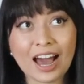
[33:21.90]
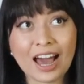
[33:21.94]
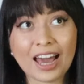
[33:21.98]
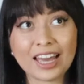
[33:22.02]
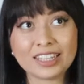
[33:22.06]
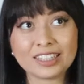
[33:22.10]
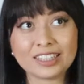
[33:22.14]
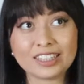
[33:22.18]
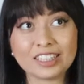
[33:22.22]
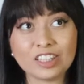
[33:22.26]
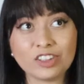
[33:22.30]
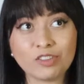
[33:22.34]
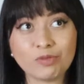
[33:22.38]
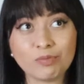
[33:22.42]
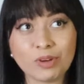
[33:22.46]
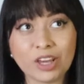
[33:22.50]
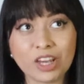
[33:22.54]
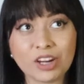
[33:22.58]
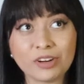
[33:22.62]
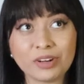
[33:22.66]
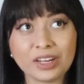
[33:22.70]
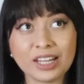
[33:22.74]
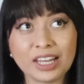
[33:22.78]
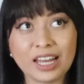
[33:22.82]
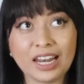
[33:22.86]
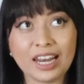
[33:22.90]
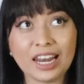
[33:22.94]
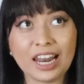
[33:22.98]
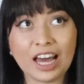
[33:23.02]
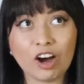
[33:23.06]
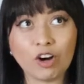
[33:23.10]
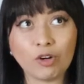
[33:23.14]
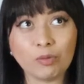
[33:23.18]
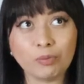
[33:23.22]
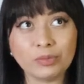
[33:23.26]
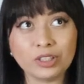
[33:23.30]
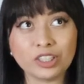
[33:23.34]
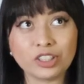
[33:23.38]
I think Mary
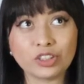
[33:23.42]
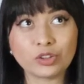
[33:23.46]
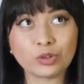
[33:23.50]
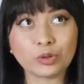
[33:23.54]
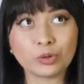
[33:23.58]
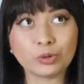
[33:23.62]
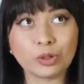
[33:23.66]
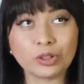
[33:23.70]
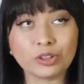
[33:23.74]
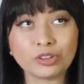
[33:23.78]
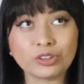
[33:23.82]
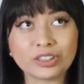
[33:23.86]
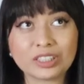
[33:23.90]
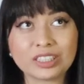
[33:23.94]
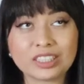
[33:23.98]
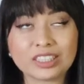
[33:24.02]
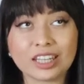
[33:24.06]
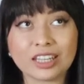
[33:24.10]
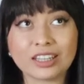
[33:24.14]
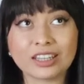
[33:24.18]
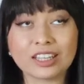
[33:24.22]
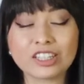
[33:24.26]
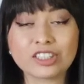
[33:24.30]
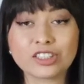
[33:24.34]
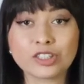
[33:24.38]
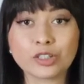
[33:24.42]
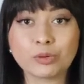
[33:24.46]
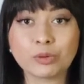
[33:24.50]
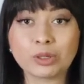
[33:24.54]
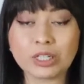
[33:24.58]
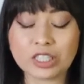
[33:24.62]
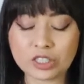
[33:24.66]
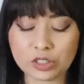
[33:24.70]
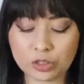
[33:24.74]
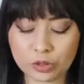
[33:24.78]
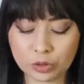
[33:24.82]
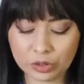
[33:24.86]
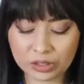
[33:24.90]
allowed me to understand that she
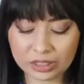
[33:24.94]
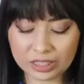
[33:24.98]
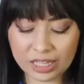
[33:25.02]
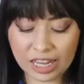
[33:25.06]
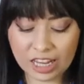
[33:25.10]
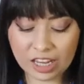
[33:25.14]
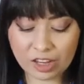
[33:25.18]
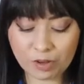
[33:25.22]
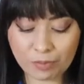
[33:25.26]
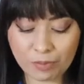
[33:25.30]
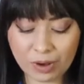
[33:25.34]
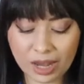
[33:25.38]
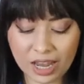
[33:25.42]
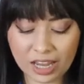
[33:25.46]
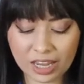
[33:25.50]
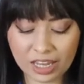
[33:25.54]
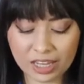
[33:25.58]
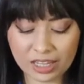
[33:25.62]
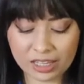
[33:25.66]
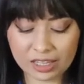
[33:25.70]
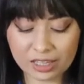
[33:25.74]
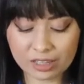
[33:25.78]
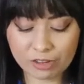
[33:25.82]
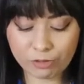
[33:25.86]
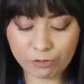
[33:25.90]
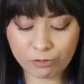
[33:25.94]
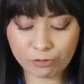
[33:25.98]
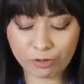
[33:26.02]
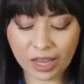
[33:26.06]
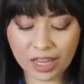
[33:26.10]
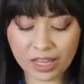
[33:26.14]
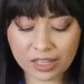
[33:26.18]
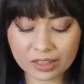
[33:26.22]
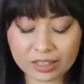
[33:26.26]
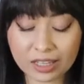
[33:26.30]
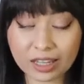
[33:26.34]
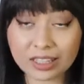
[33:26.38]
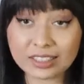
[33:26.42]
wants to take my
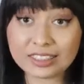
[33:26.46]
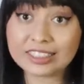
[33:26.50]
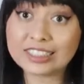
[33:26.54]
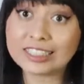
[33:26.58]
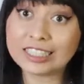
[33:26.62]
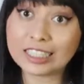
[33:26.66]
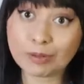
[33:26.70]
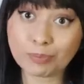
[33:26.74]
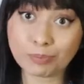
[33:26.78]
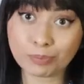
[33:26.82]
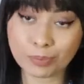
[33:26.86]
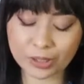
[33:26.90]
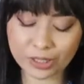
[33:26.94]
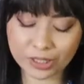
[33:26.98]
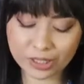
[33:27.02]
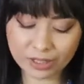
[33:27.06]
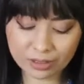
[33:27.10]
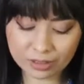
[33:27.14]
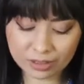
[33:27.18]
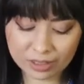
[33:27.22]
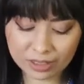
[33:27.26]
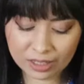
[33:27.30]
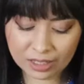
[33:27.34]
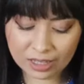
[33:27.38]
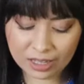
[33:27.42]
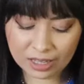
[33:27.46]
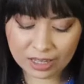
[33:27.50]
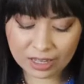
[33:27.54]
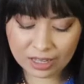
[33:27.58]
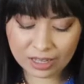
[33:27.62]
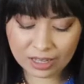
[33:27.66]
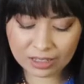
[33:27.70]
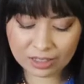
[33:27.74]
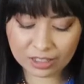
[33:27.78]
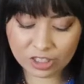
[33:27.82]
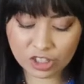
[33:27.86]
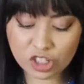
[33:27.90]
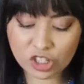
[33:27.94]
faith deeper.
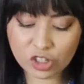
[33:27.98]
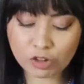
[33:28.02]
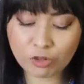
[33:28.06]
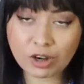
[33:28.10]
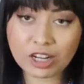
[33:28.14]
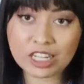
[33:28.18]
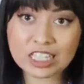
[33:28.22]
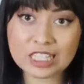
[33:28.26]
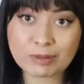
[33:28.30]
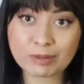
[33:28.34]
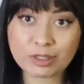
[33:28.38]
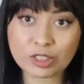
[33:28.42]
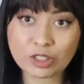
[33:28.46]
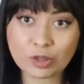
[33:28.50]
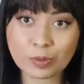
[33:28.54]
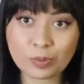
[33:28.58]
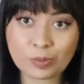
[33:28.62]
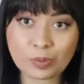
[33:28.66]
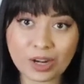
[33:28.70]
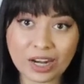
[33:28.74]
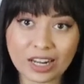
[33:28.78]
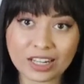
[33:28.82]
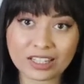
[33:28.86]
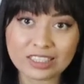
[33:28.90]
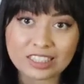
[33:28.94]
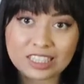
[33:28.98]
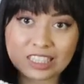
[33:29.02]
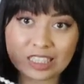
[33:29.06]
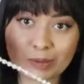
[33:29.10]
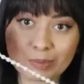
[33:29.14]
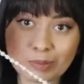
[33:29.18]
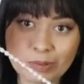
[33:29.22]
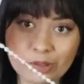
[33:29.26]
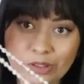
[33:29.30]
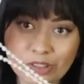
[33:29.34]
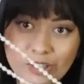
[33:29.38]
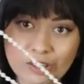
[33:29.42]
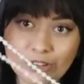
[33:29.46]
That she wants me to pray
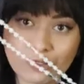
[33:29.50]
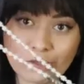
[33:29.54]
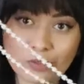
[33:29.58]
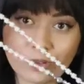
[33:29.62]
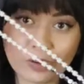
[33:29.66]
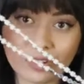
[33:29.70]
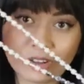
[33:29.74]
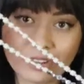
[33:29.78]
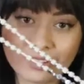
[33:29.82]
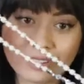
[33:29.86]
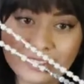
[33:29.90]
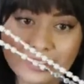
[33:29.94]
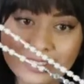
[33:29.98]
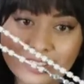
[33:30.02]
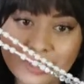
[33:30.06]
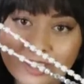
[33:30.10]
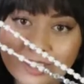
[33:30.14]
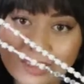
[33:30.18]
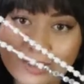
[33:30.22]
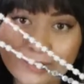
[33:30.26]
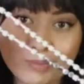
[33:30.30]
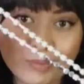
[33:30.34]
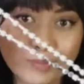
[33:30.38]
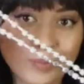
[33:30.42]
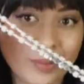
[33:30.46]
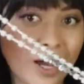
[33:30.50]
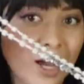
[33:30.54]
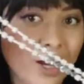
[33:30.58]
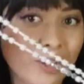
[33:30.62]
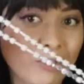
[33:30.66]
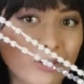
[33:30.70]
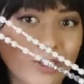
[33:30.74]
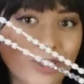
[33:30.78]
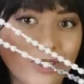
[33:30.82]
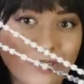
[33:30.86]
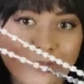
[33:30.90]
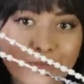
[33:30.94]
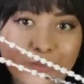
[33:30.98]
this beautiful,
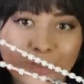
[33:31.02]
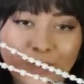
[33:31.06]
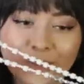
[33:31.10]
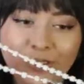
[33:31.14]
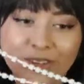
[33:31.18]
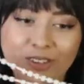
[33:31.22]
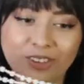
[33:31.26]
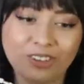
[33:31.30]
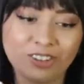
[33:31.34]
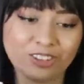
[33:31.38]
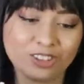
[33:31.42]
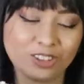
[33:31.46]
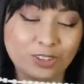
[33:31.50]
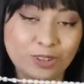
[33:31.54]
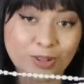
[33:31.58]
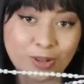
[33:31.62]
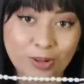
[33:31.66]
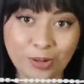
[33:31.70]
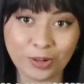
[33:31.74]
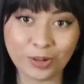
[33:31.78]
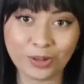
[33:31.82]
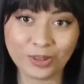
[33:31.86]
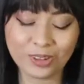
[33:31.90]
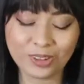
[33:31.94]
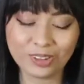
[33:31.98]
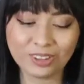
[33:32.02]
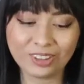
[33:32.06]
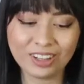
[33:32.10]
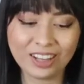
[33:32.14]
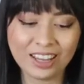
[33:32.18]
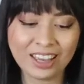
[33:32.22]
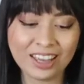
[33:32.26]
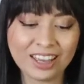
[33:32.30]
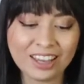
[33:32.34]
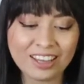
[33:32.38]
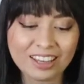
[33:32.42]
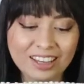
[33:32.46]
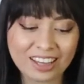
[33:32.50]
powerful
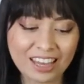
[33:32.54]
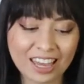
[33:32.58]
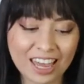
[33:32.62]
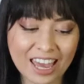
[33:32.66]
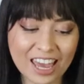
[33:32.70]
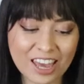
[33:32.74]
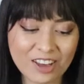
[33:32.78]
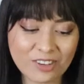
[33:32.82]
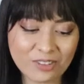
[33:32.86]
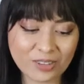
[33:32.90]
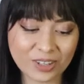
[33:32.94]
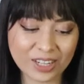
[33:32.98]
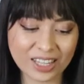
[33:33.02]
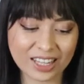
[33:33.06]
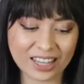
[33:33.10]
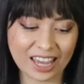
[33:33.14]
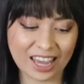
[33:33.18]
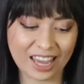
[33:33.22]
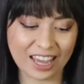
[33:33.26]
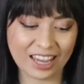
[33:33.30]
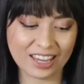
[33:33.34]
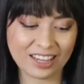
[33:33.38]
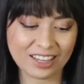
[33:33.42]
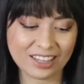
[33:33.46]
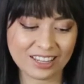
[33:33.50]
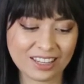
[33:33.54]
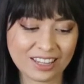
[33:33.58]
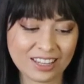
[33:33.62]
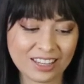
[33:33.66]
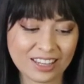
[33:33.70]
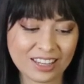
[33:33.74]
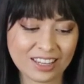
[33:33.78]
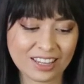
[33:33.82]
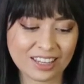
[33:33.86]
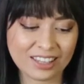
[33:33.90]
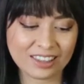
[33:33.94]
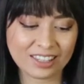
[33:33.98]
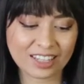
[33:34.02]
tool every day.
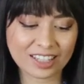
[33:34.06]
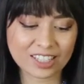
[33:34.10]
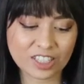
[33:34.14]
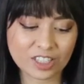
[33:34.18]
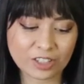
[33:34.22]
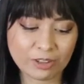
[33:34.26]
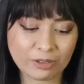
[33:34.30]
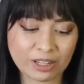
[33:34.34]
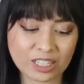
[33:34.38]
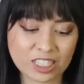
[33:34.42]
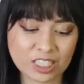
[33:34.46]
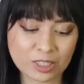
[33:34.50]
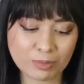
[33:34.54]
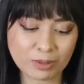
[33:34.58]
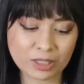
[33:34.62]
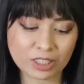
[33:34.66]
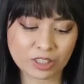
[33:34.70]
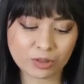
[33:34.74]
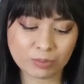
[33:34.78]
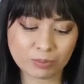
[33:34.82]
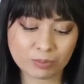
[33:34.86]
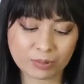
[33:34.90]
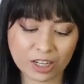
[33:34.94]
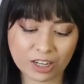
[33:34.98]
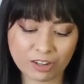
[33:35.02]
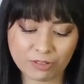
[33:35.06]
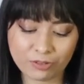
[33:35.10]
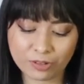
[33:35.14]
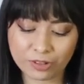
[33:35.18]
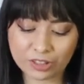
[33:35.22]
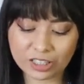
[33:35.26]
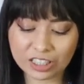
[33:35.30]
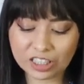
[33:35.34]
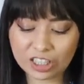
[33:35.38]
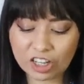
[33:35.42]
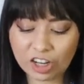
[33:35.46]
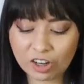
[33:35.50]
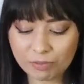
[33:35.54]
That she wants me to pray
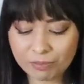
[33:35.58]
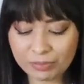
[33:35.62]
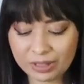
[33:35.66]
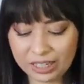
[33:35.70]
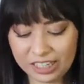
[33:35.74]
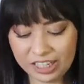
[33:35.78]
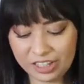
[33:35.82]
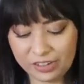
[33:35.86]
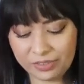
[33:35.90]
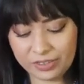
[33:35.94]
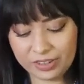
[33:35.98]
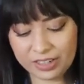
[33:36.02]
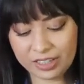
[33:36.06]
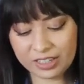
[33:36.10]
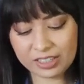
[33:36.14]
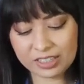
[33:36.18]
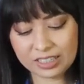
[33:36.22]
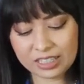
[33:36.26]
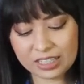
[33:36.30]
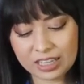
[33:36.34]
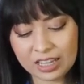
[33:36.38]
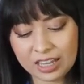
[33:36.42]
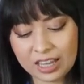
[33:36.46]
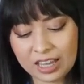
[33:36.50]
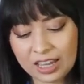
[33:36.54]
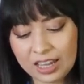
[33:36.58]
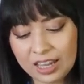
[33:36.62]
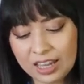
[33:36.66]
for non-believers.